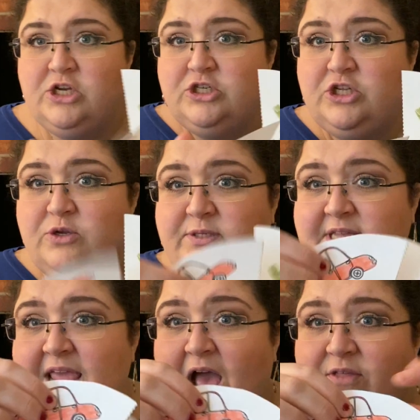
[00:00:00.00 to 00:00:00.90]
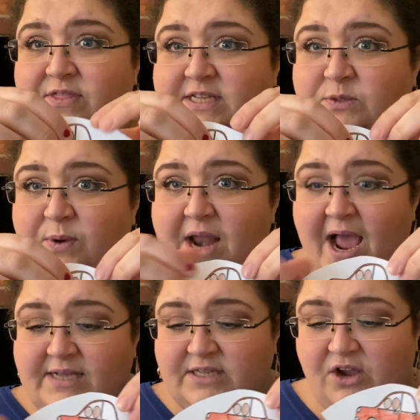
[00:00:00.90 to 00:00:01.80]
Do you see how this one
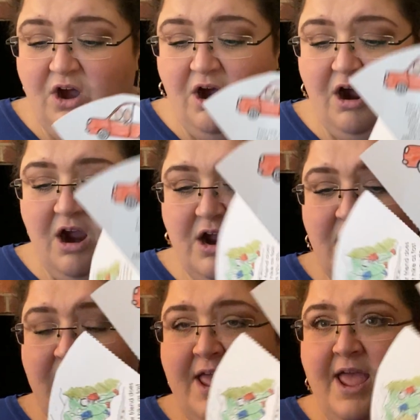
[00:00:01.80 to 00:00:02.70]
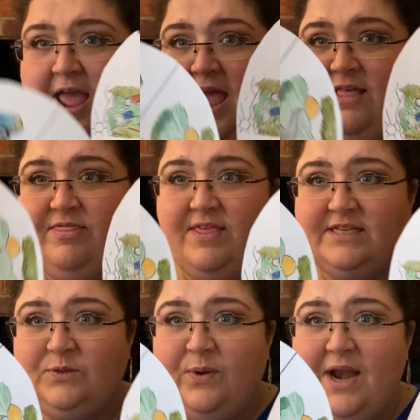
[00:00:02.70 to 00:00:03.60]
has a car and
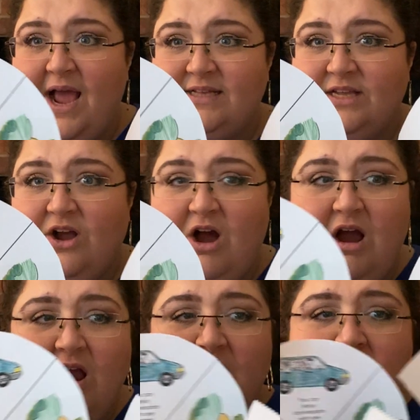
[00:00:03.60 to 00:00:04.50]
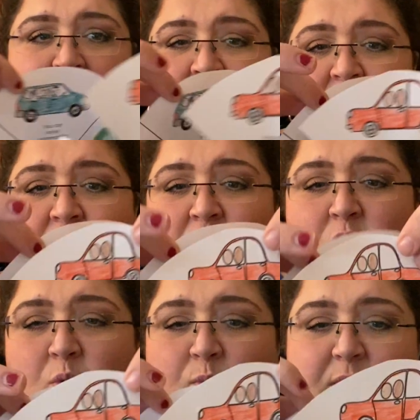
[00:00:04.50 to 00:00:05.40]
this one has a car?
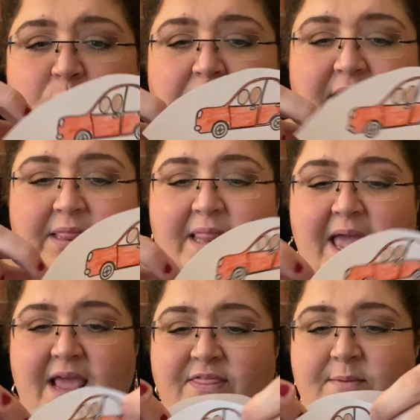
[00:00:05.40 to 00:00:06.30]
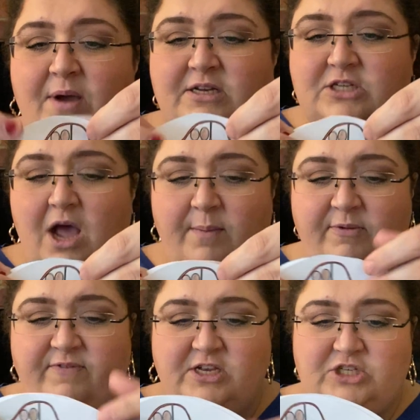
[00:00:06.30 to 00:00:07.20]
We want to lay them on top
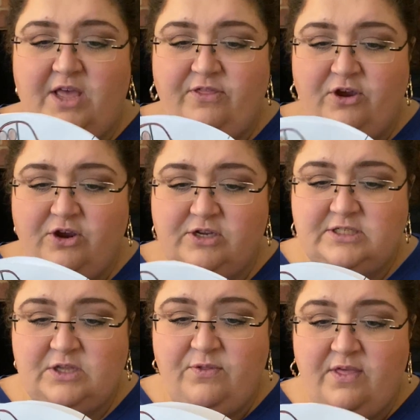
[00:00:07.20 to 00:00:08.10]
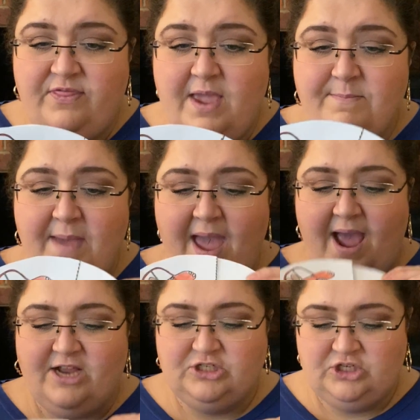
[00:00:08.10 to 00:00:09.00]
of each other so that they
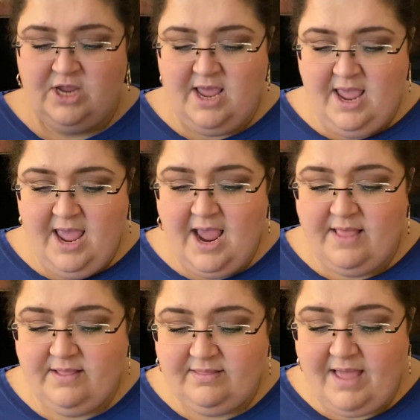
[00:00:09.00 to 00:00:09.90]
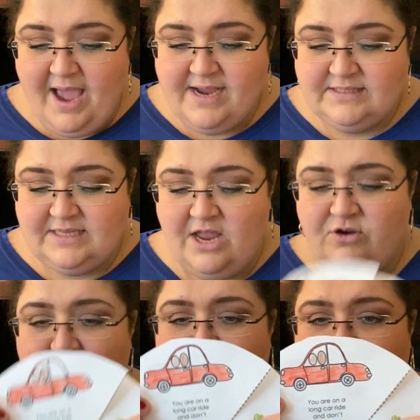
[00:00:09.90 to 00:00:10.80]
match and the lines
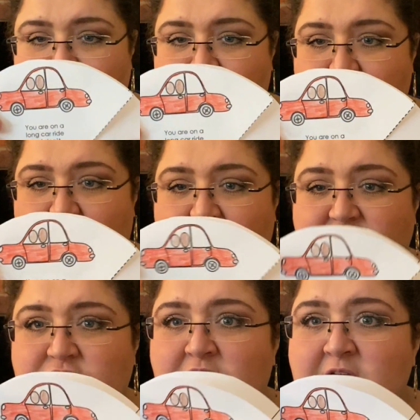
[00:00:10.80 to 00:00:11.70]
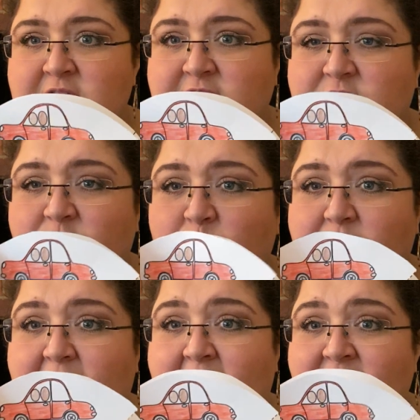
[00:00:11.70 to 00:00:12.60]
underneath match, so that
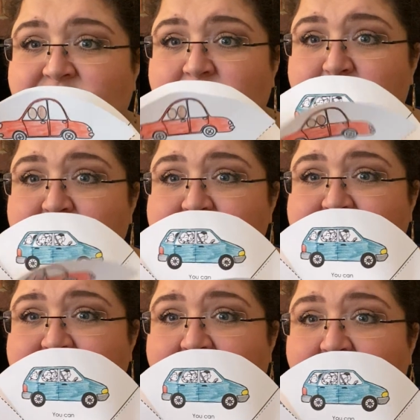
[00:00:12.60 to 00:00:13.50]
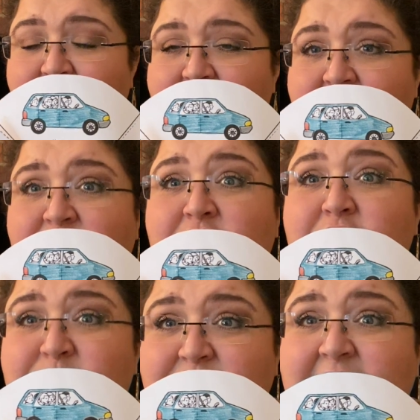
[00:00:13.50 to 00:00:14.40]
when I flip this down,
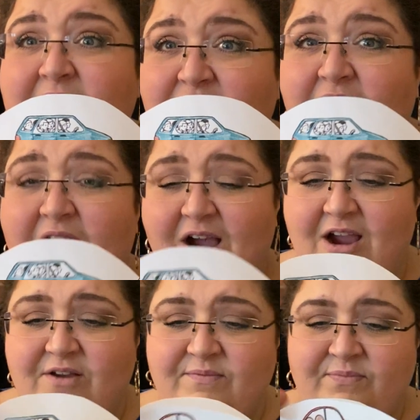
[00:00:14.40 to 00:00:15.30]
you see a car.